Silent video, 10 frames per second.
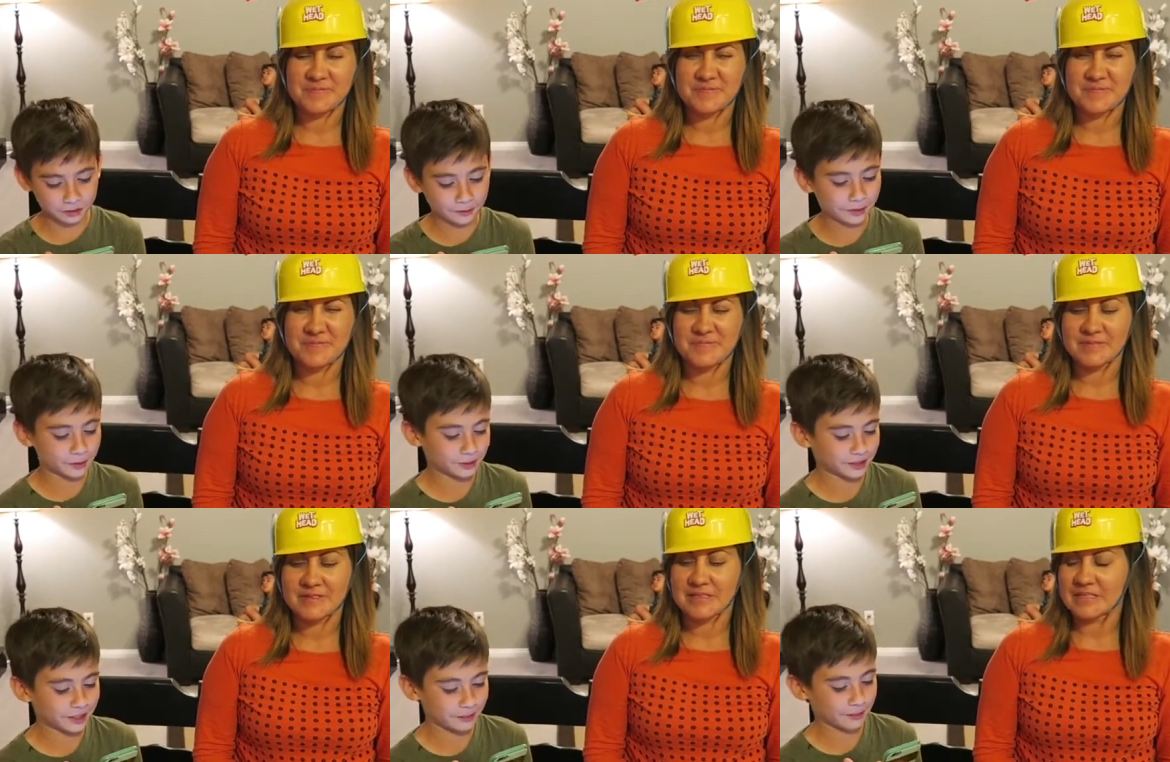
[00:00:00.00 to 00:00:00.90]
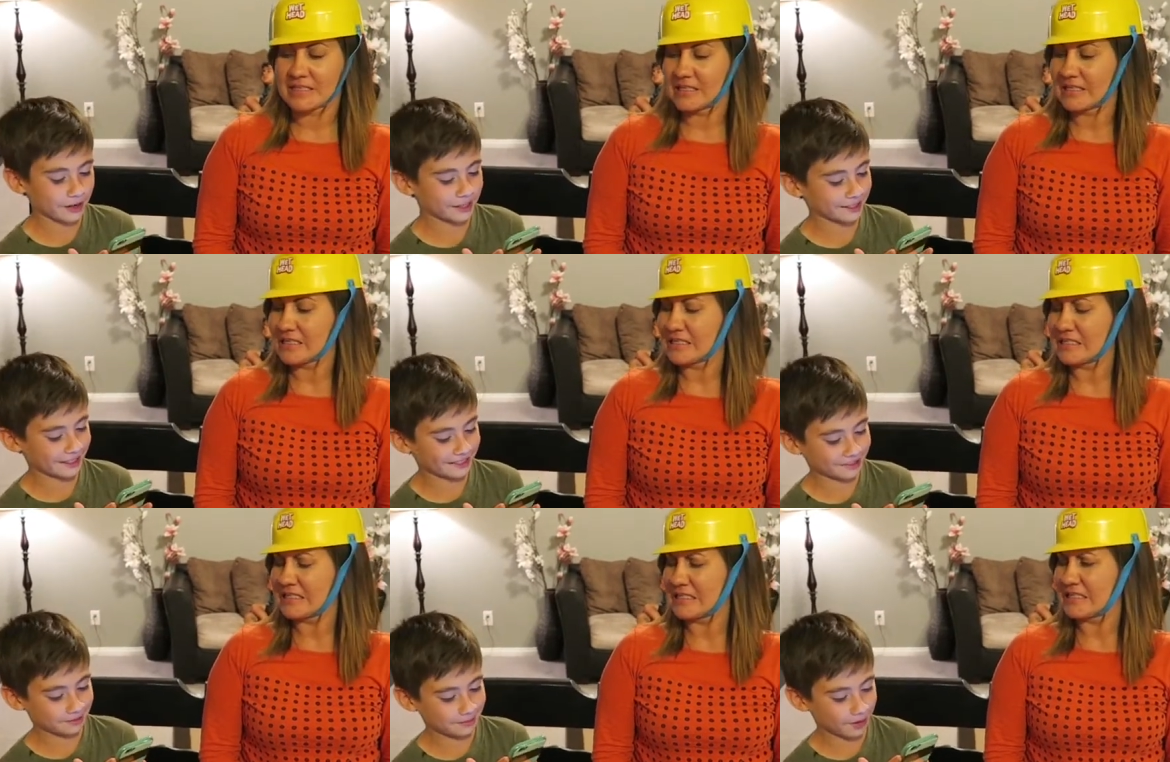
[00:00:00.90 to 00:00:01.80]
Speaker 1: in the world today. Bran
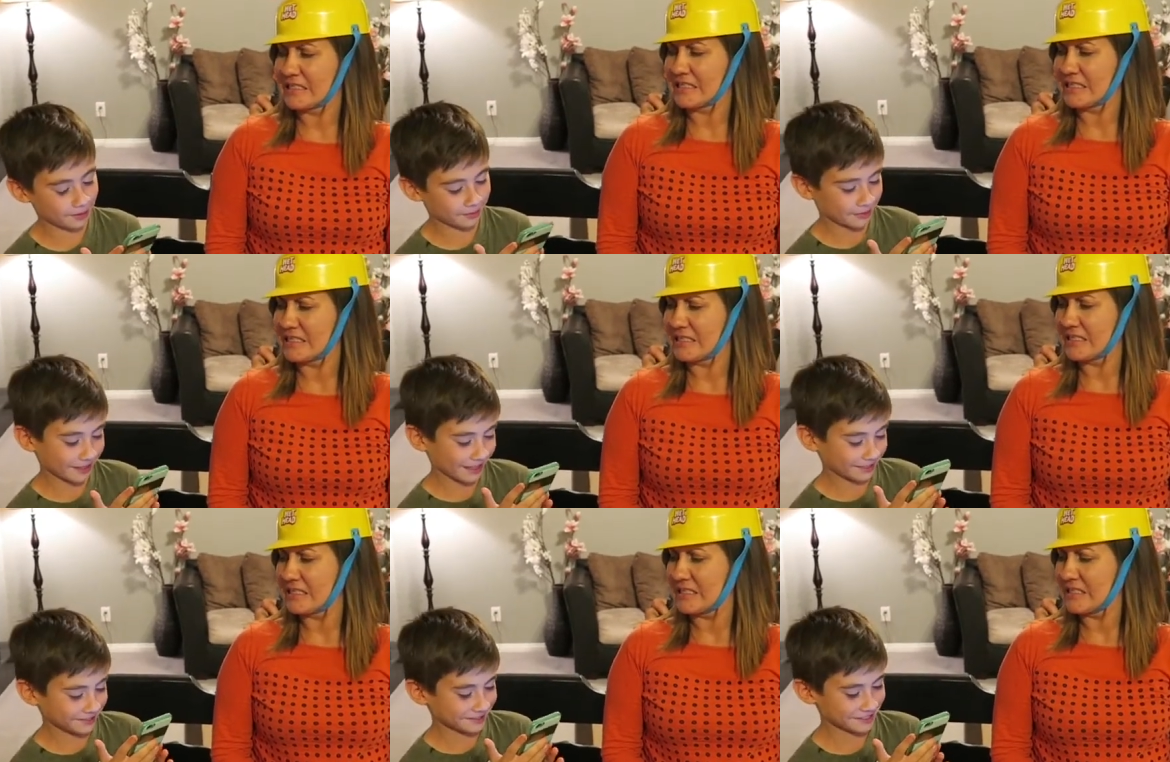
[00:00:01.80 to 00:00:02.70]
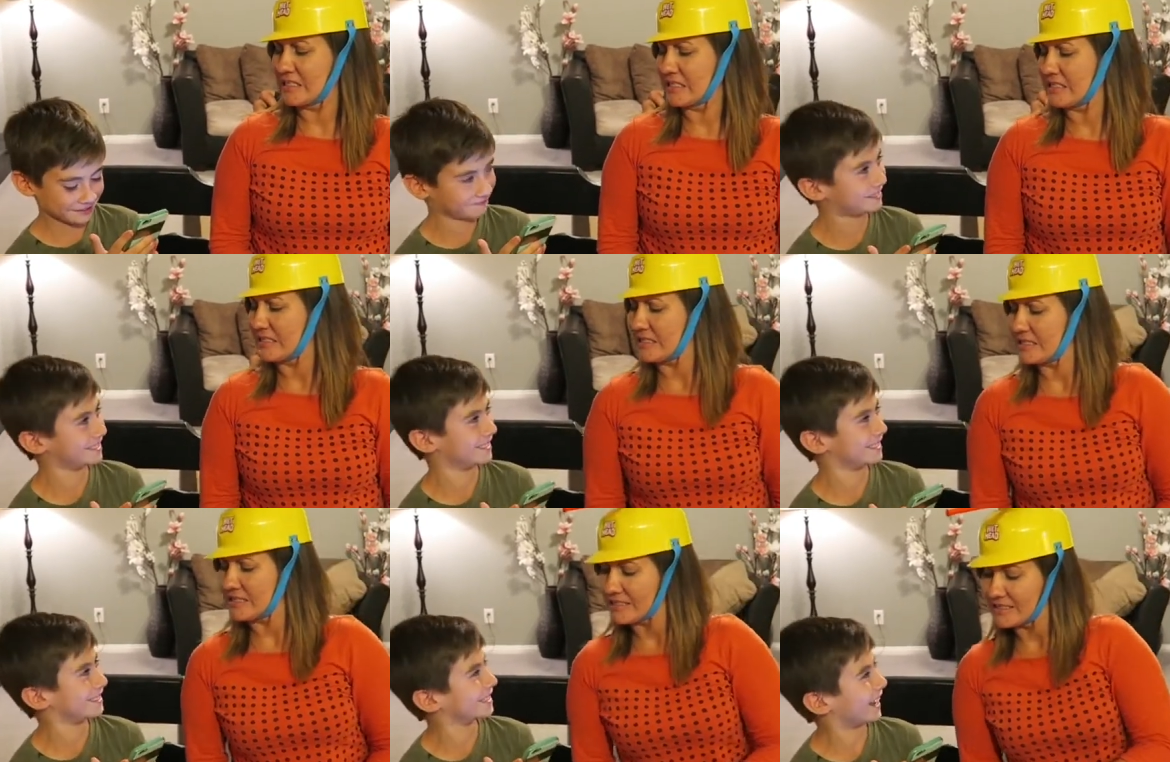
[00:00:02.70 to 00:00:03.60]
Castle, Marble Castle, and
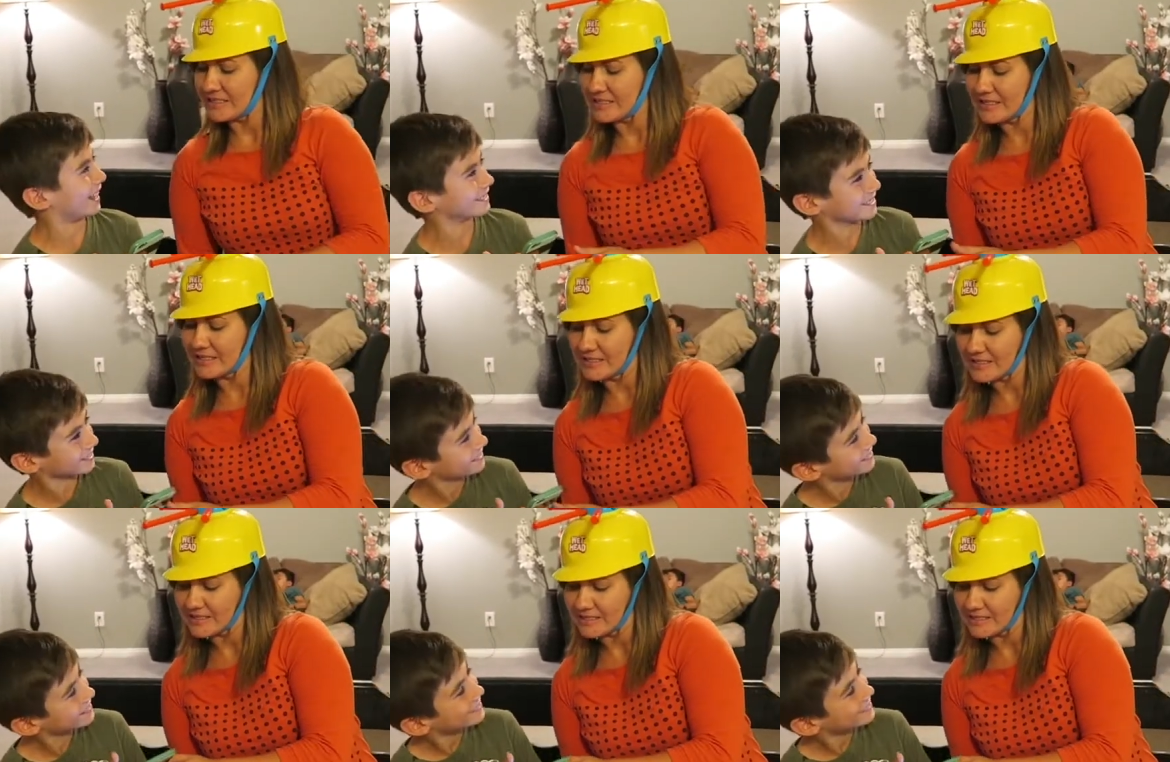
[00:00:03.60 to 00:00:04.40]
Hippie Castle.